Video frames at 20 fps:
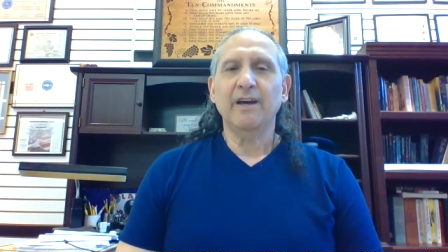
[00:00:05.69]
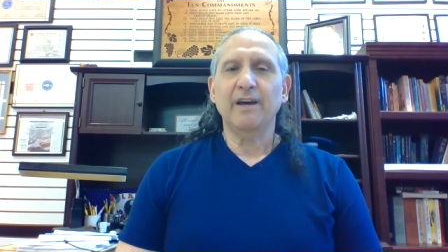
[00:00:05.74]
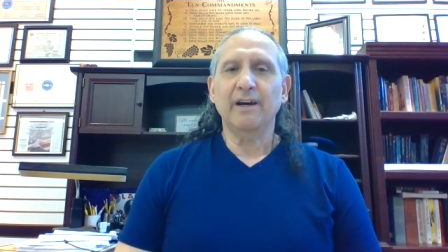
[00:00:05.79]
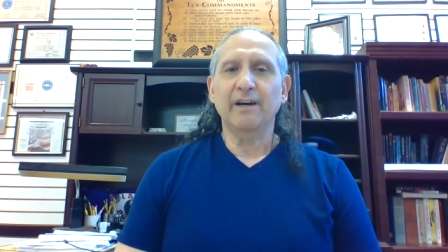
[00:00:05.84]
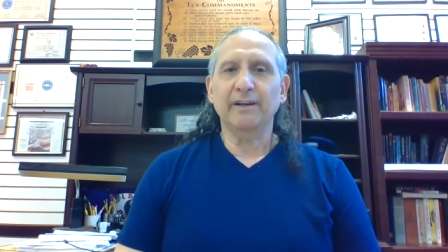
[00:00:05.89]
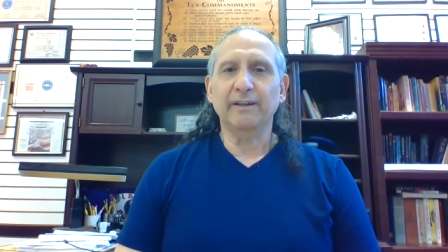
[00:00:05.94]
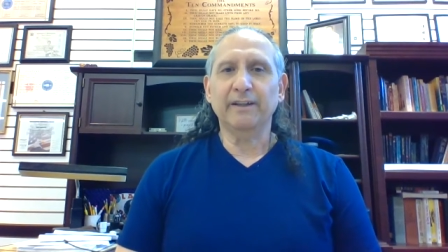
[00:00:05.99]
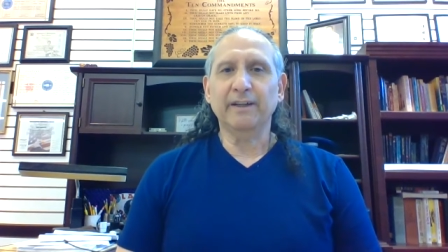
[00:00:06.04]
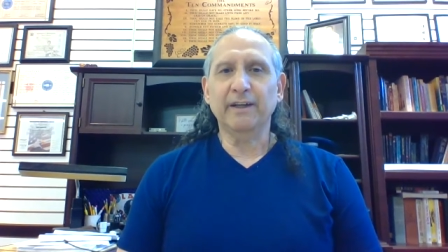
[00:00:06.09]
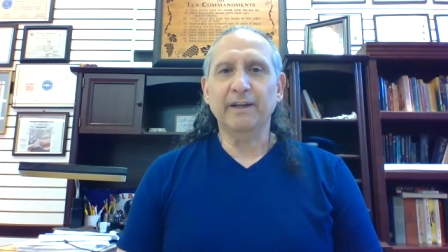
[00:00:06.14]

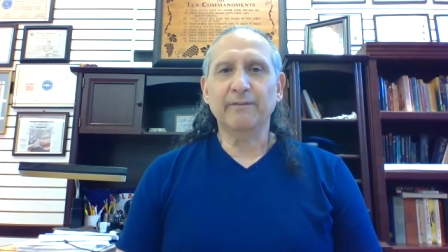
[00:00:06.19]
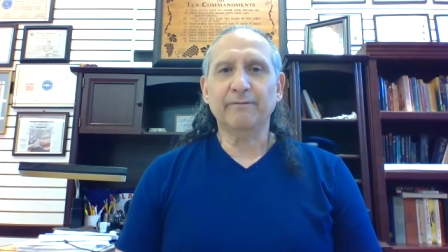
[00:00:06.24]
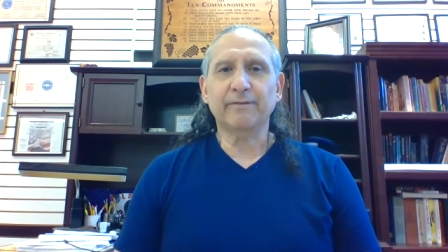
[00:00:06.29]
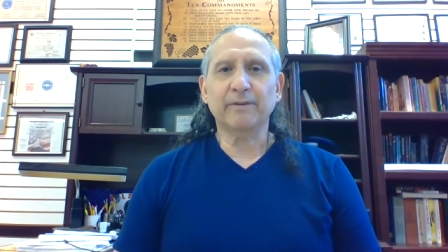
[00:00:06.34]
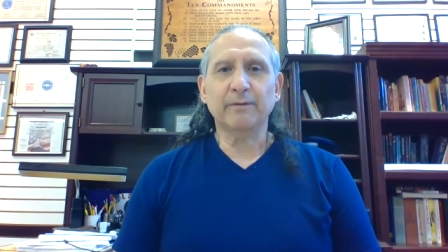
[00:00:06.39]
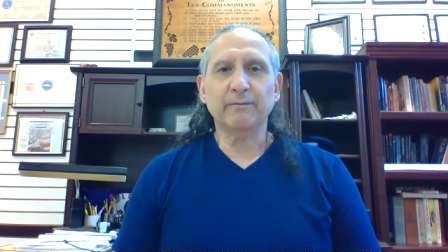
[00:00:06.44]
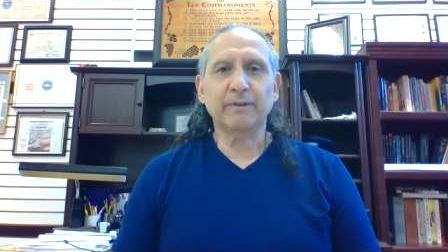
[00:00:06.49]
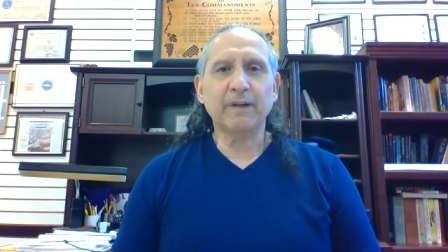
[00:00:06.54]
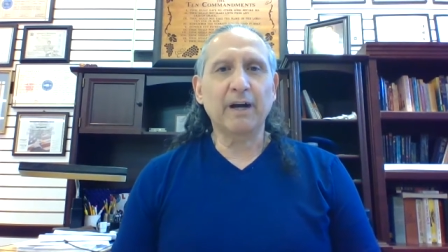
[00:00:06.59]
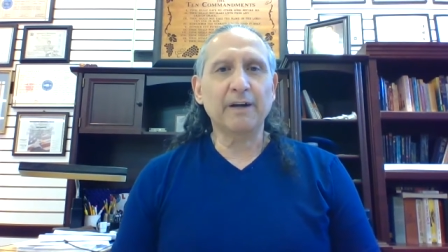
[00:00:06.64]
Again,
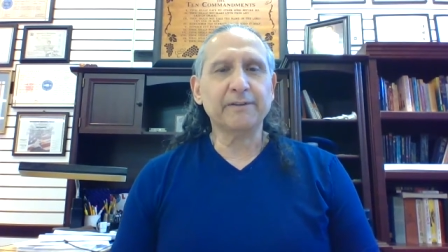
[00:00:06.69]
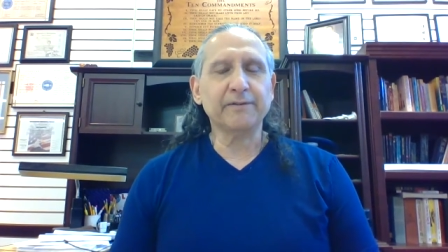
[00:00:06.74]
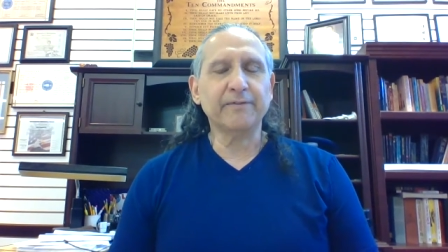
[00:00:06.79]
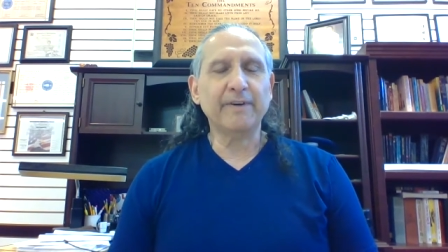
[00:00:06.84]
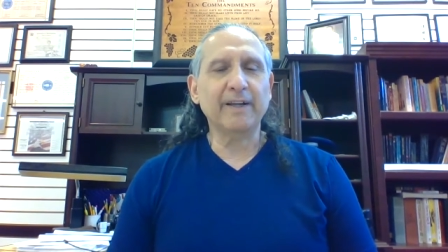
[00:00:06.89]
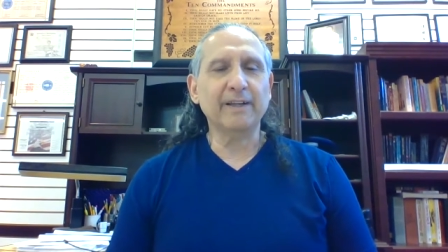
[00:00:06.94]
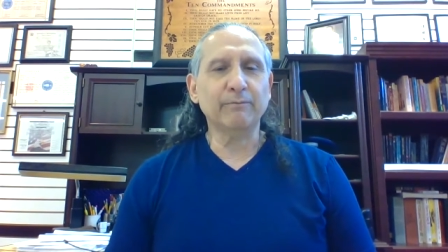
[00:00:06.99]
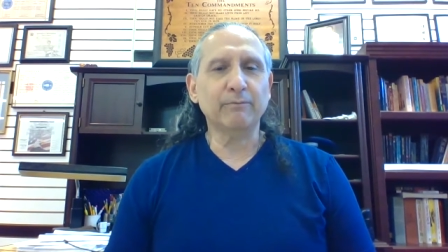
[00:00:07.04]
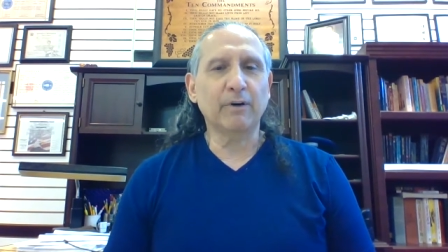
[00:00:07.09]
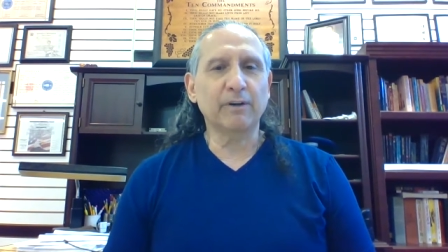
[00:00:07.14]
from Concho
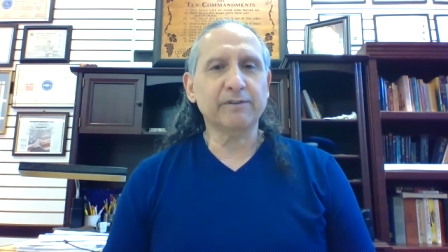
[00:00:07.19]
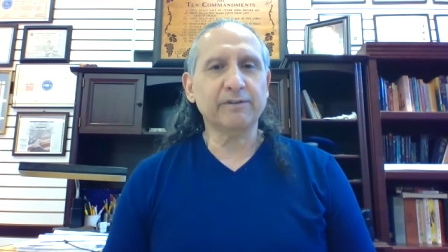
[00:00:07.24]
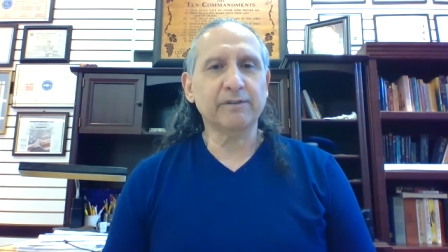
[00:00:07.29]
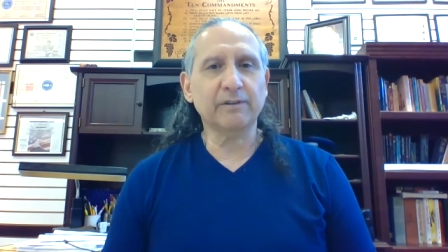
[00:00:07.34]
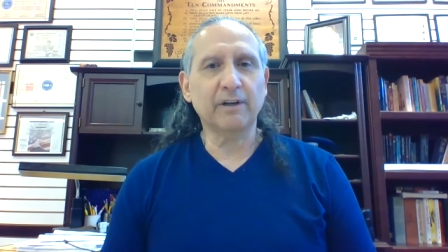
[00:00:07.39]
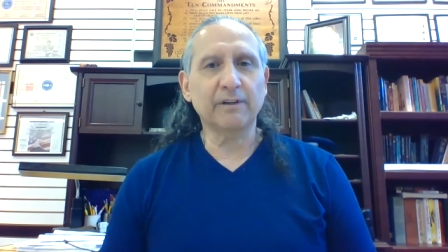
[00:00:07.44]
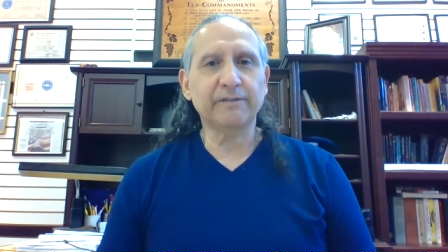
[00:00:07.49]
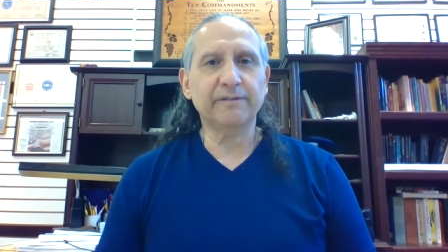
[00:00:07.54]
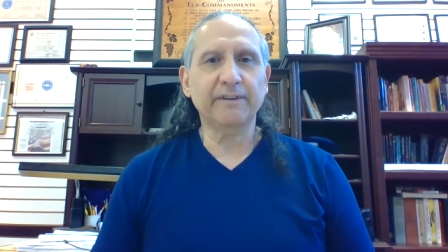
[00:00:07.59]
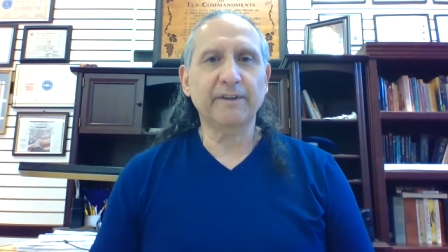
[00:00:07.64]
Valley
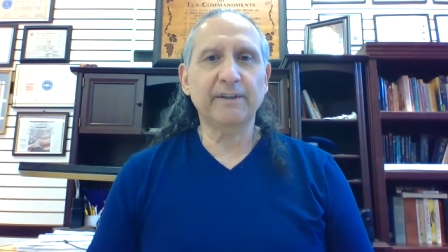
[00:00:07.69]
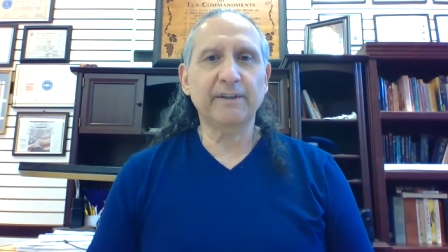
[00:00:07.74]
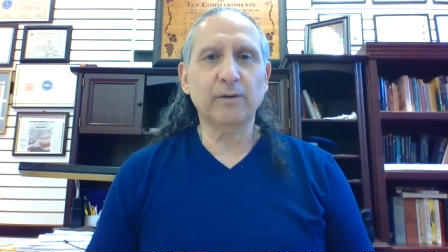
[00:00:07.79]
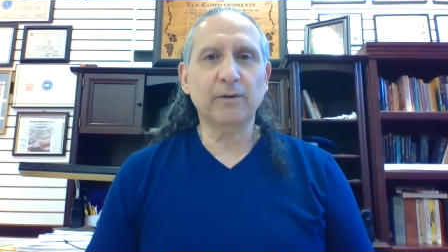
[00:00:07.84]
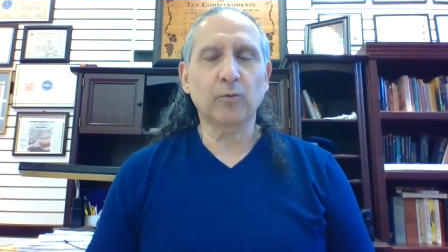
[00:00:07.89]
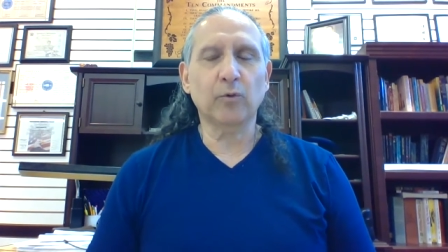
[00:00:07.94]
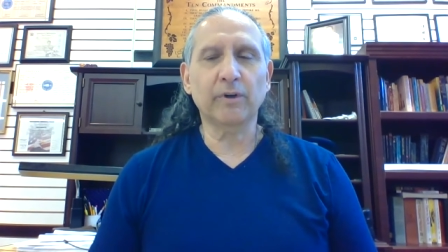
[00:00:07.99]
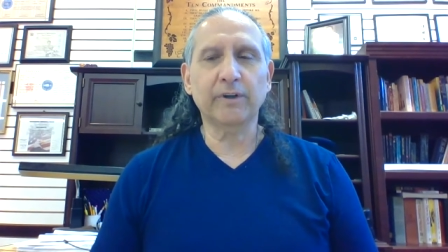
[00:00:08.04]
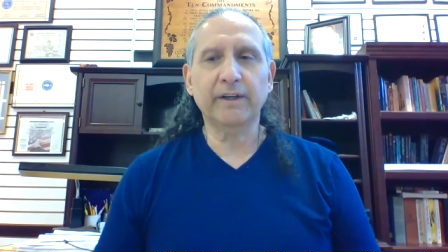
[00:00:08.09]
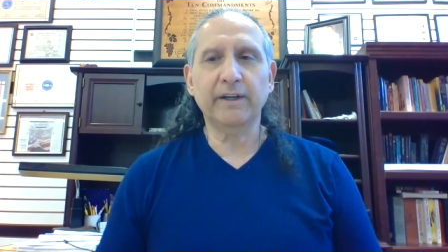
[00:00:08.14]
Martial Arts Center,
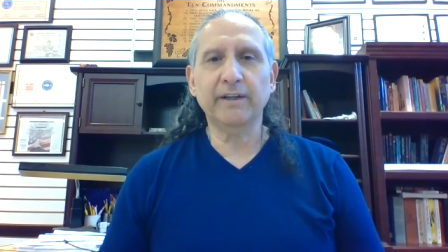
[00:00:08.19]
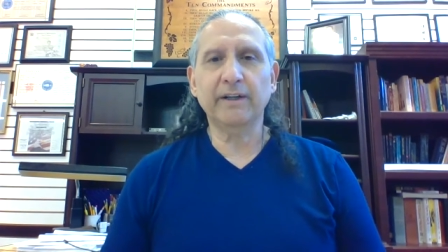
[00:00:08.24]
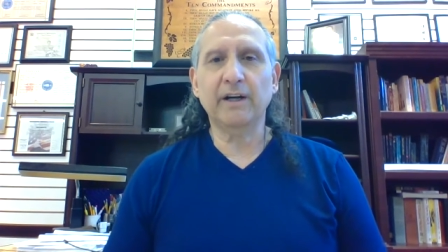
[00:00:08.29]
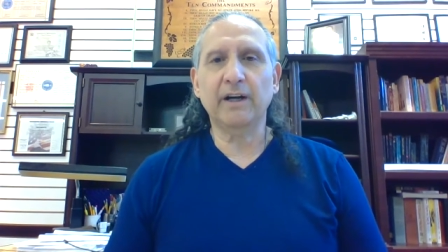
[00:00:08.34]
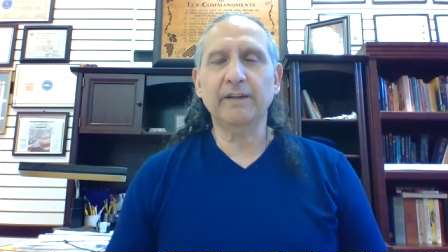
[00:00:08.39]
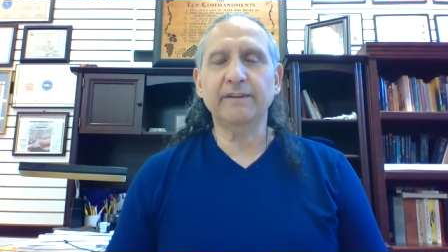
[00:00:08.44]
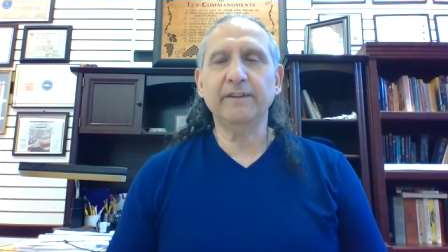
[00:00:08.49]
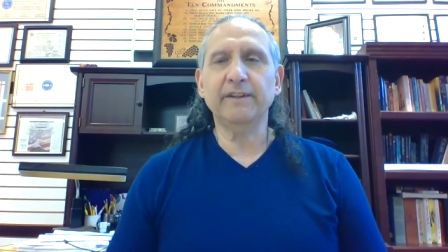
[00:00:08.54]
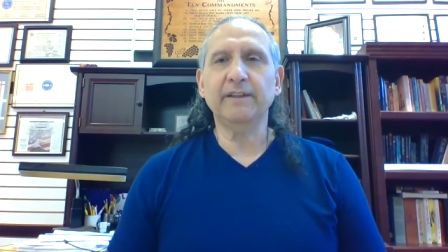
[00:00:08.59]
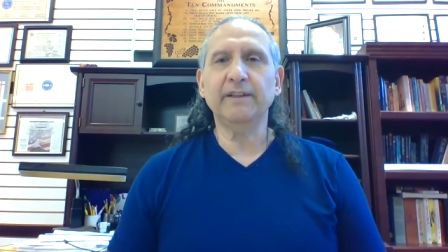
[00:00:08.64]
working
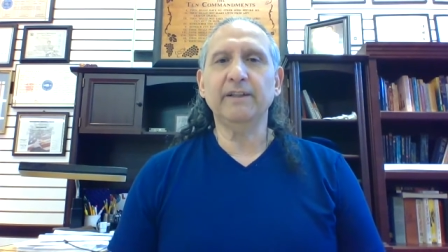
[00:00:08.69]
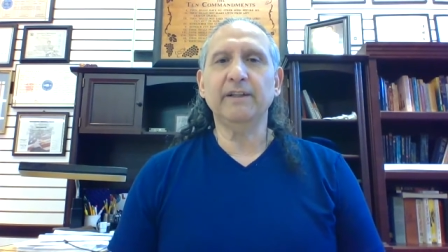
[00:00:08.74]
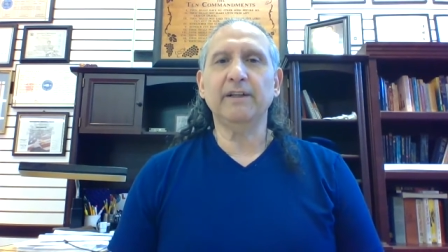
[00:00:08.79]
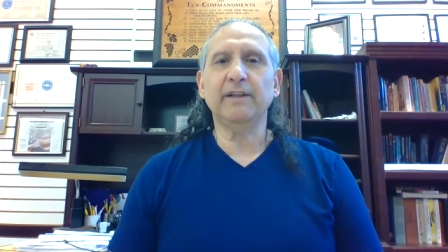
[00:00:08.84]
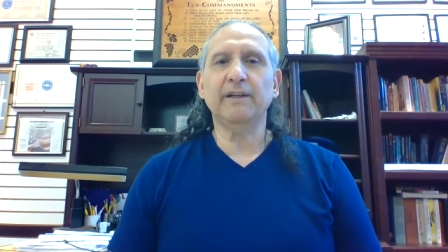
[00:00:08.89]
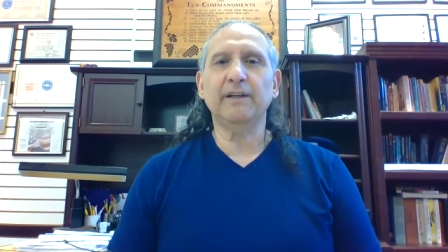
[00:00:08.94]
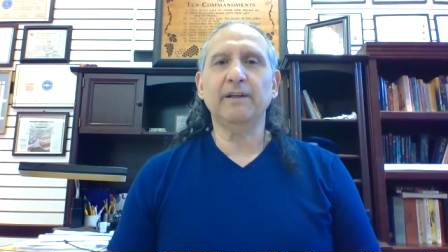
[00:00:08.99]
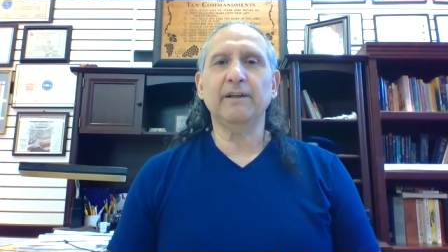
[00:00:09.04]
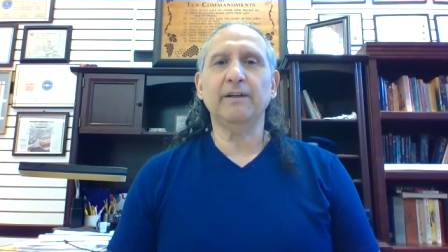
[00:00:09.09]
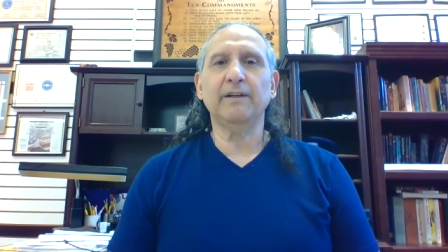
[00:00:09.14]
on
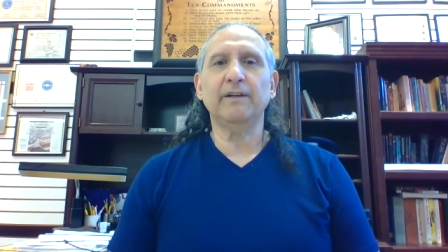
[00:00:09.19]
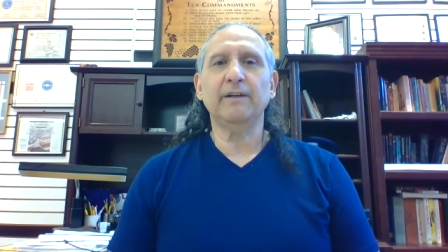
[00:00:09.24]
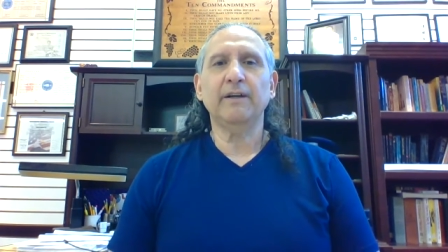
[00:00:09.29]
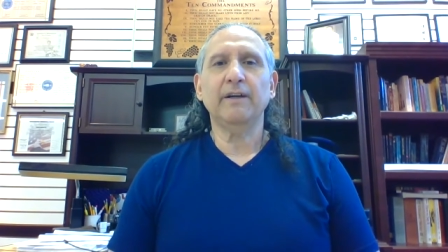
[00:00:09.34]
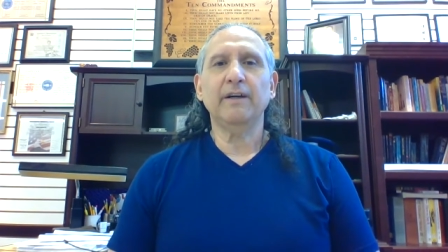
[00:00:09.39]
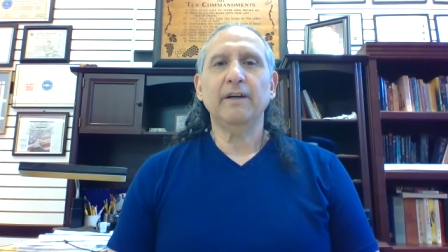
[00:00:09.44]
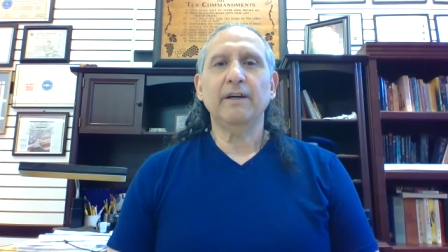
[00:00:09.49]
the